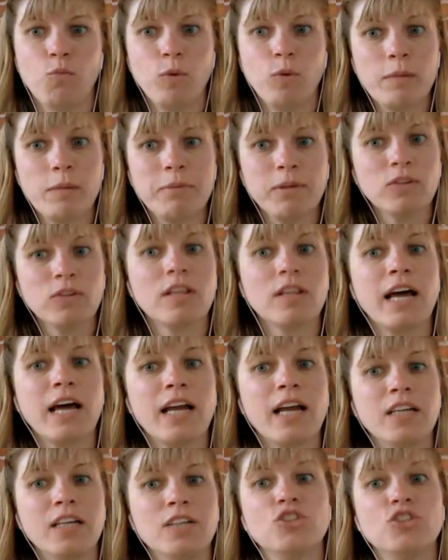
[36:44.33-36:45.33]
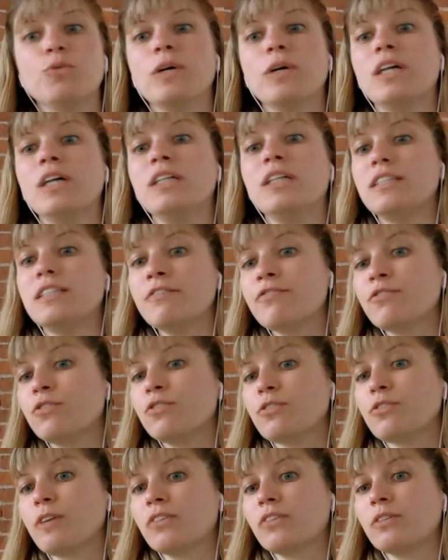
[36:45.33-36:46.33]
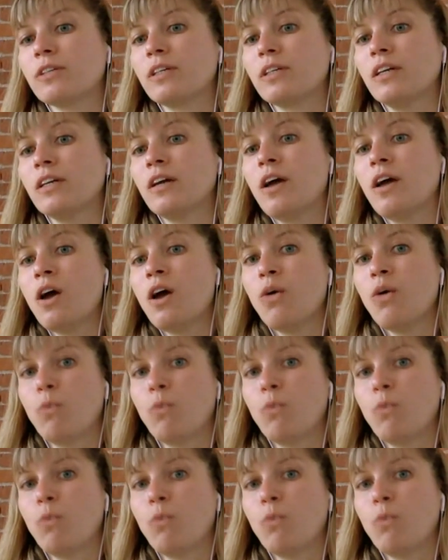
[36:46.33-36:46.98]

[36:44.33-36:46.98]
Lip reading: we build that into a different directory,